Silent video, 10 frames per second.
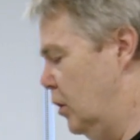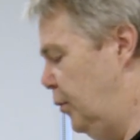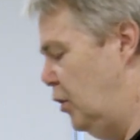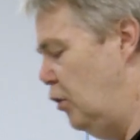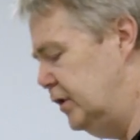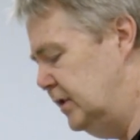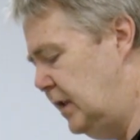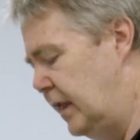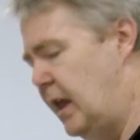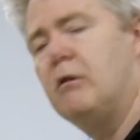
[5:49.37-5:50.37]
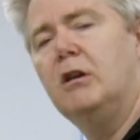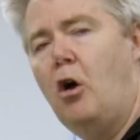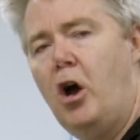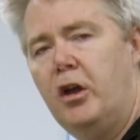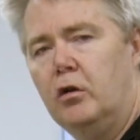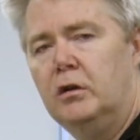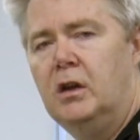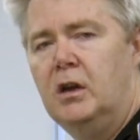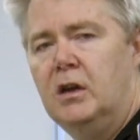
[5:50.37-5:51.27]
computers that they rely on